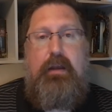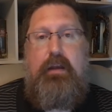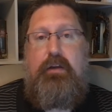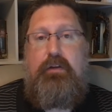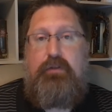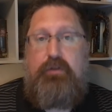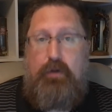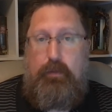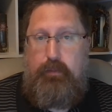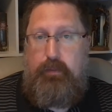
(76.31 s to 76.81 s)

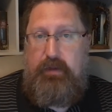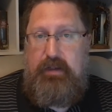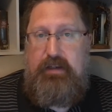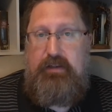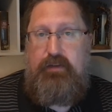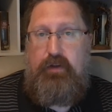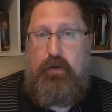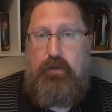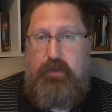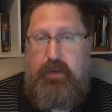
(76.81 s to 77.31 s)
So please
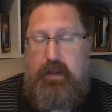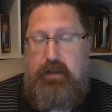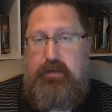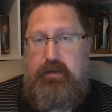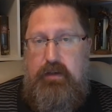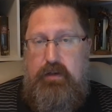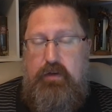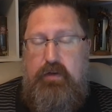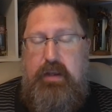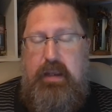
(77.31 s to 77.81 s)
don't think
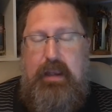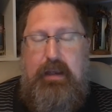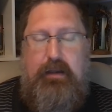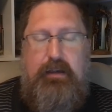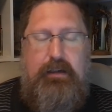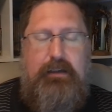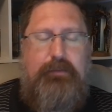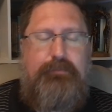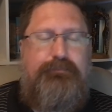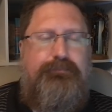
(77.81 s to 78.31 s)
that you can't
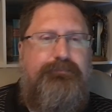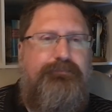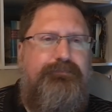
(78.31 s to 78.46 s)
come.